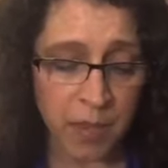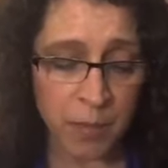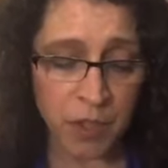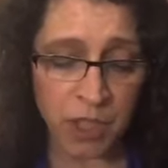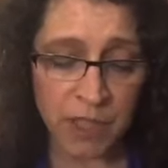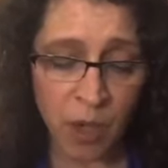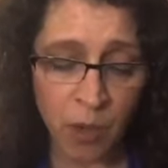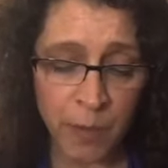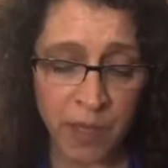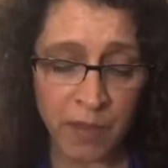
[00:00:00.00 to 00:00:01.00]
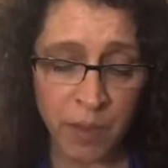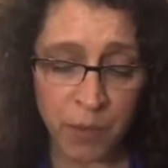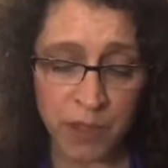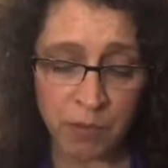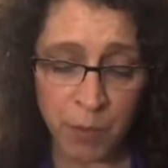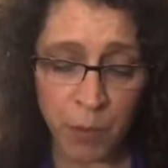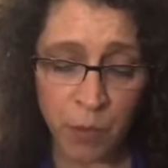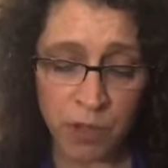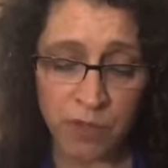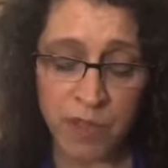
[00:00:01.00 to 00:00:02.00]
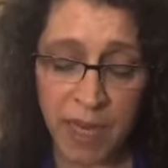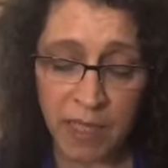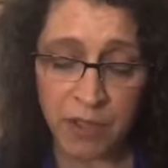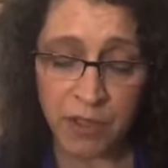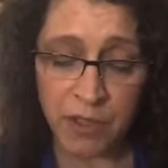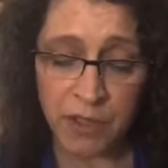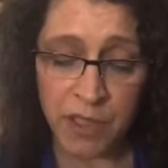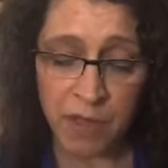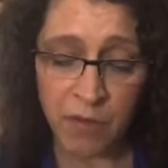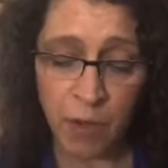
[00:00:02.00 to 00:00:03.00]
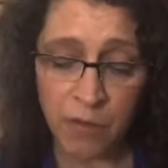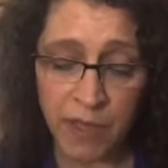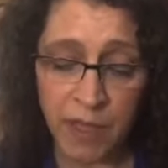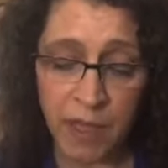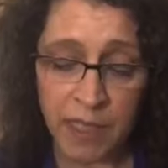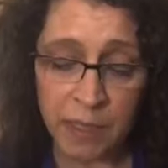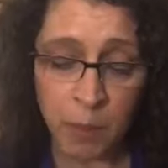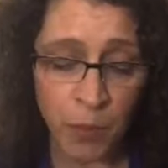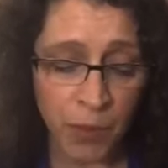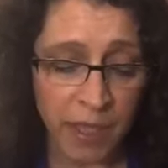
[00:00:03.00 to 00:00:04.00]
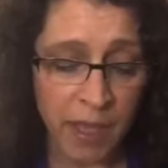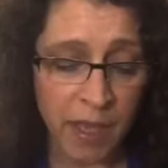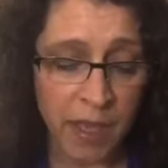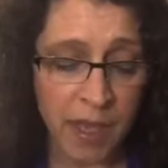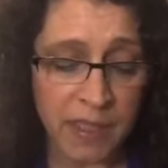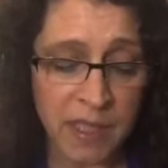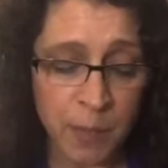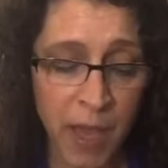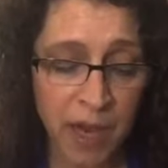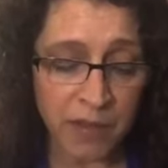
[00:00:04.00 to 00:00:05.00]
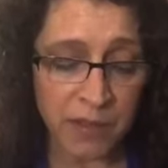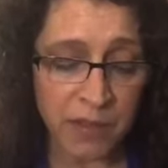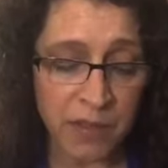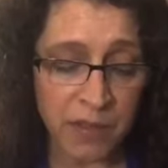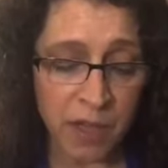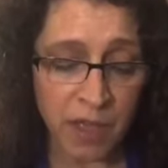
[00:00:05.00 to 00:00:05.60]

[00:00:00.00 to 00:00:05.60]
but she told me there was a report of negligence involving a little boy and his parents,